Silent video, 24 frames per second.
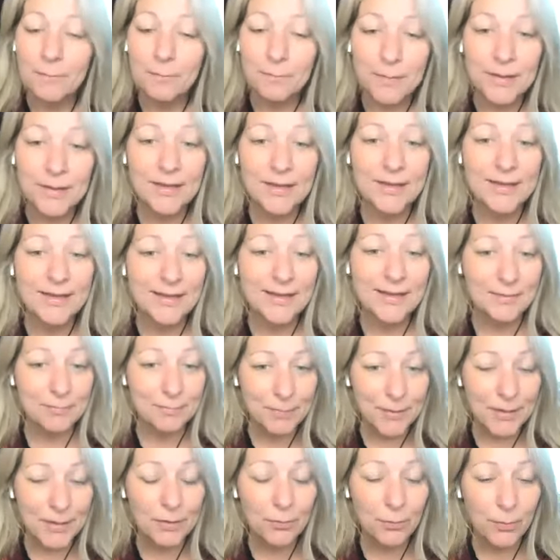Be
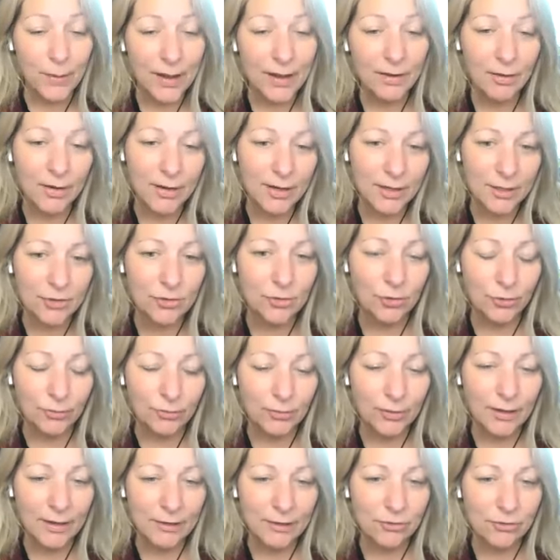aware in your
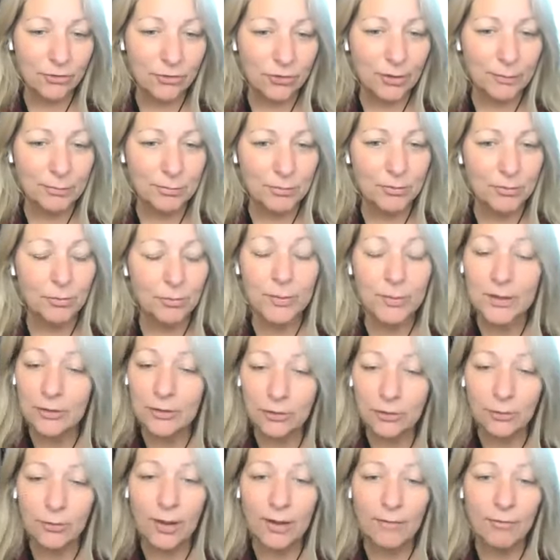relationships. We
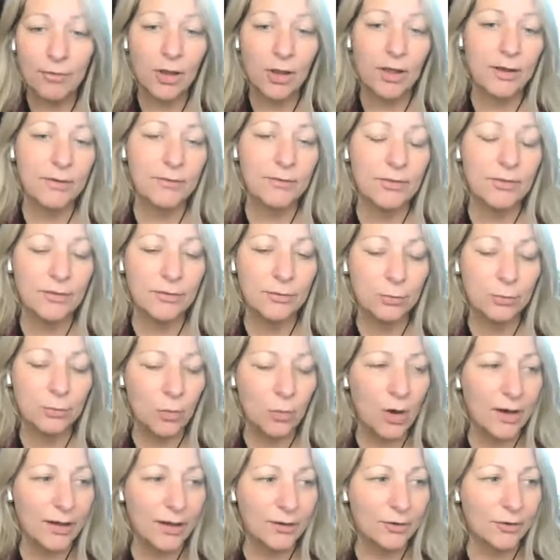do have a lot of this
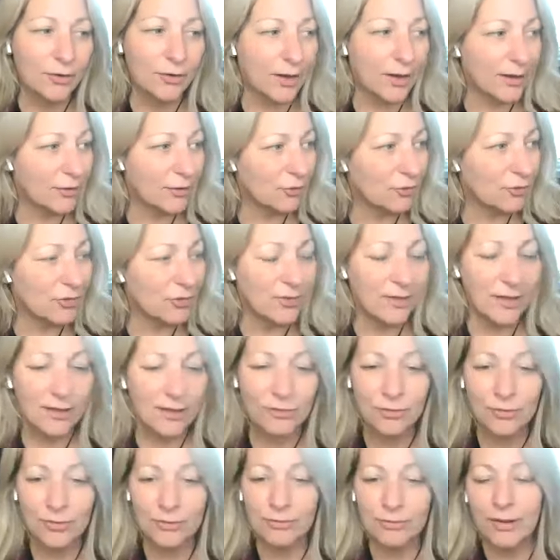water energy
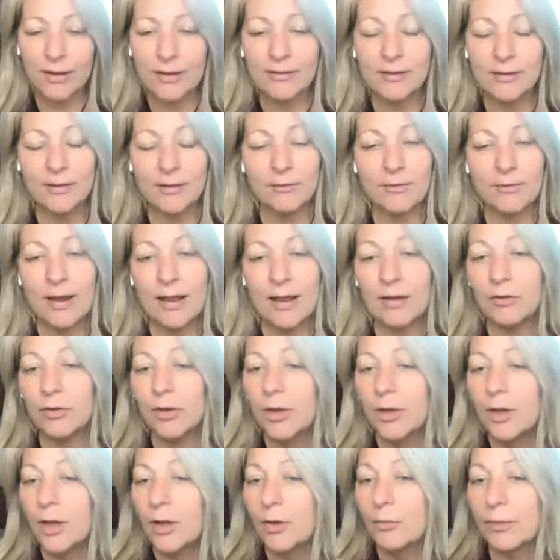that's reflecting around.
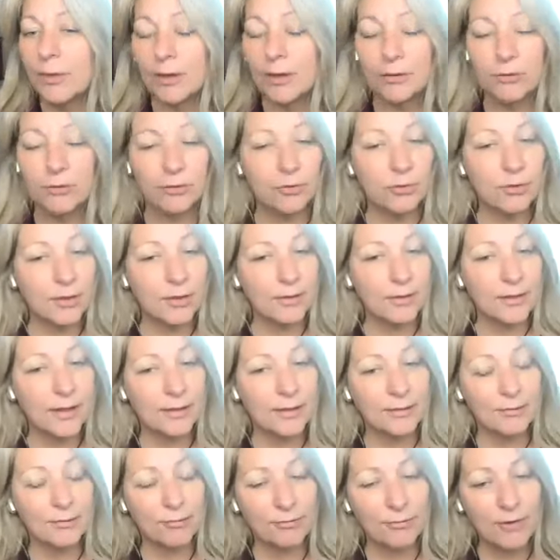We also then
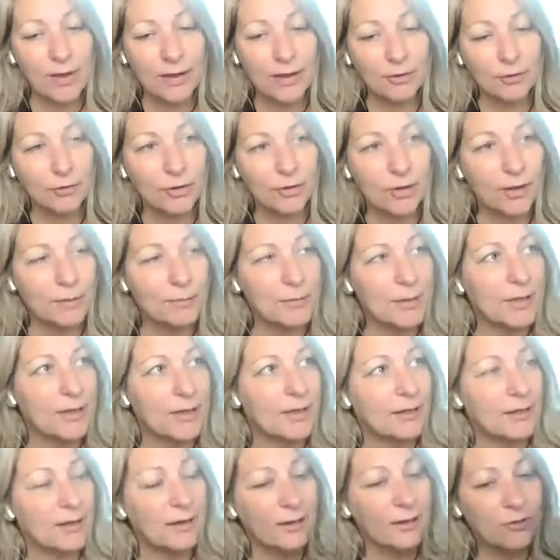got the fire coming
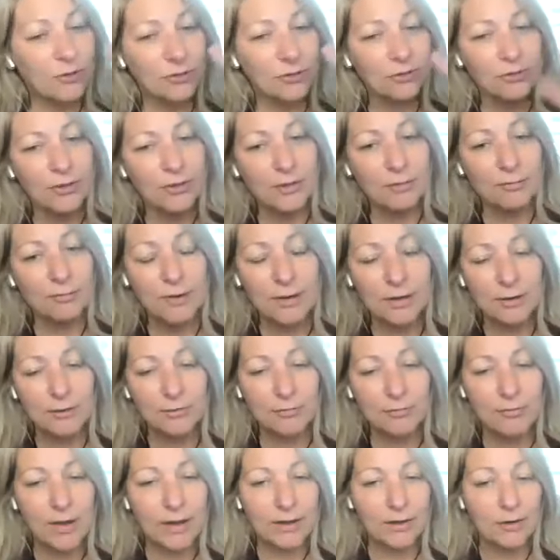in, and I just see the ring
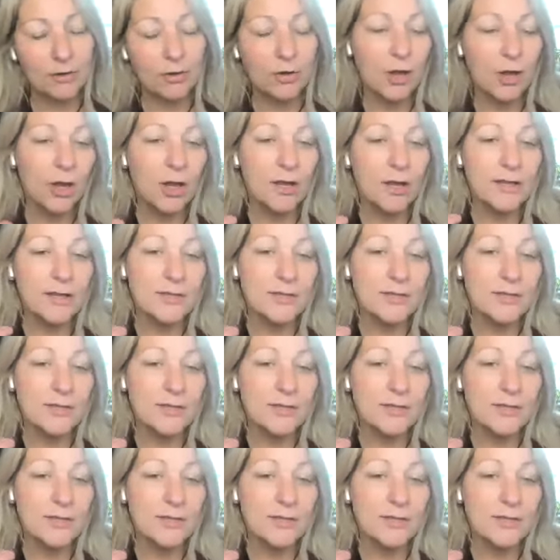of fire